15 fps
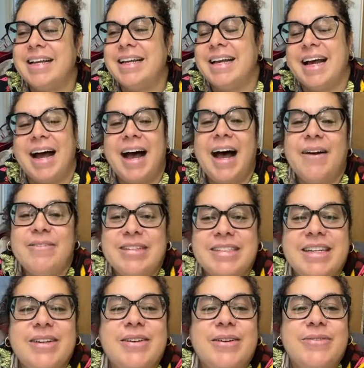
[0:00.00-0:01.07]
I'll have to
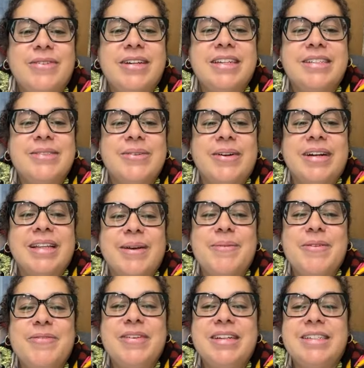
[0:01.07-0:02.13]
tell you a funny story. Let me
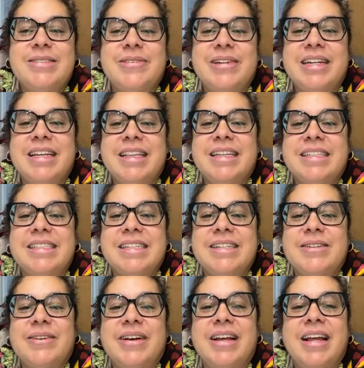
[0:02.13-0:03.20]
finish reading these
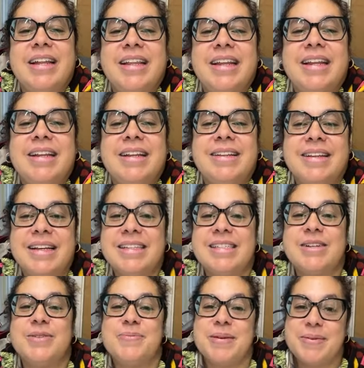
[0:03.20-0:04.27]
and because
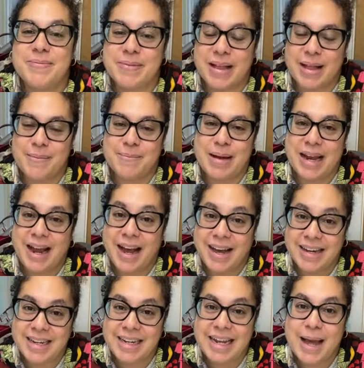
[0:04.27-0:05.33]
it'll be my
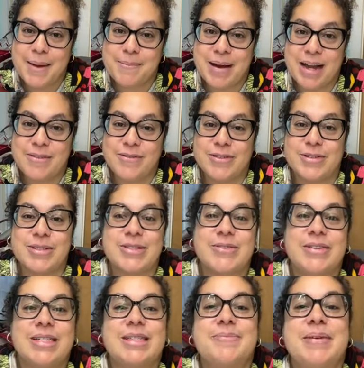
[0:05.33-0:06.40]
honey and my first
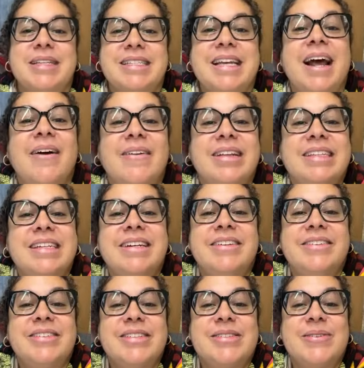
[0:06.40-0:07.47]
Christmas. I'm going to tell
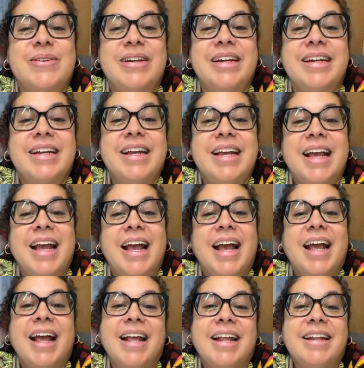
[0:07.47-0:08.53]
you a story.
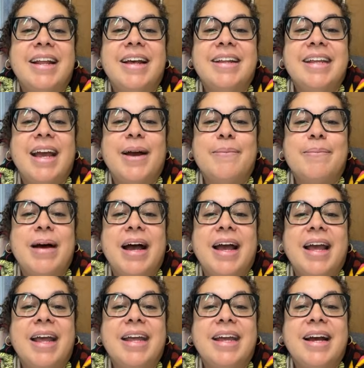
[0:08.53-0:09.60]
And yeah,
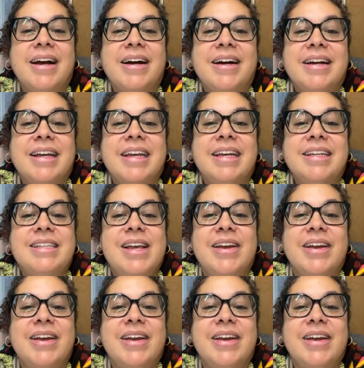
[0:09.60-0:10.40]
my kids.